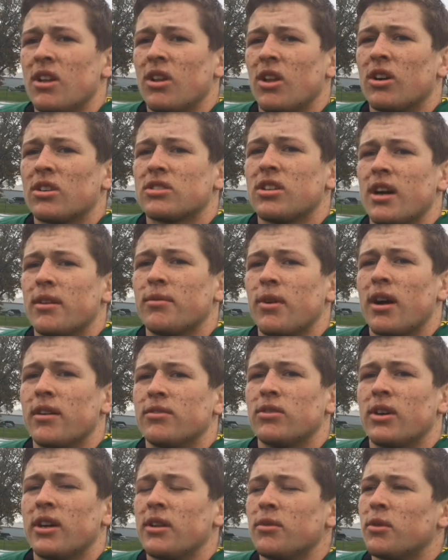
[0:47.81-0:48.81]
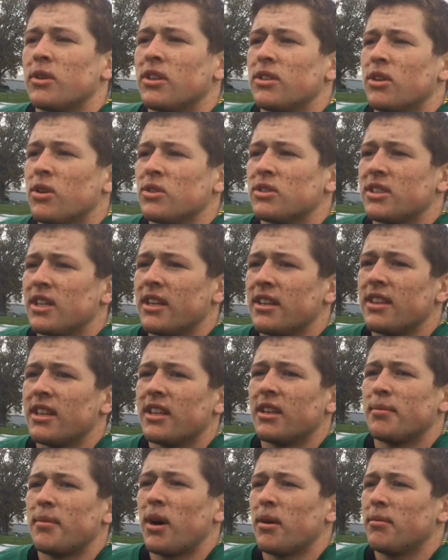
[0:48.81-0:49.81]
Long-time rival. Anyone that knows
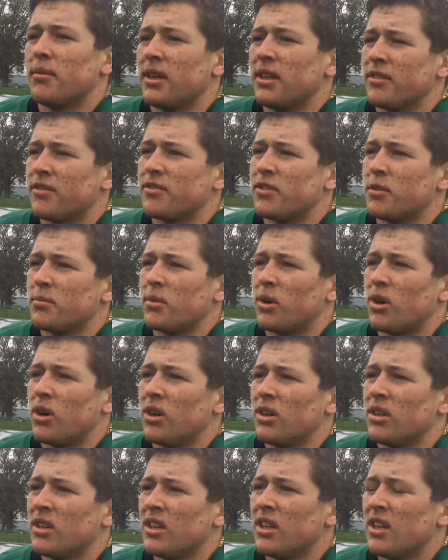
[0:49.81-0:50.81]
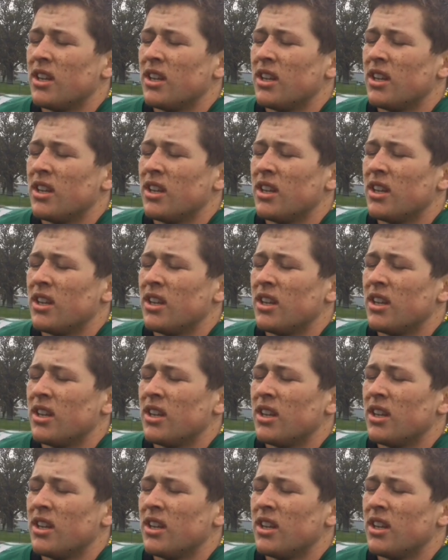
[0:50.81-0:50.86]
anything about Mendon football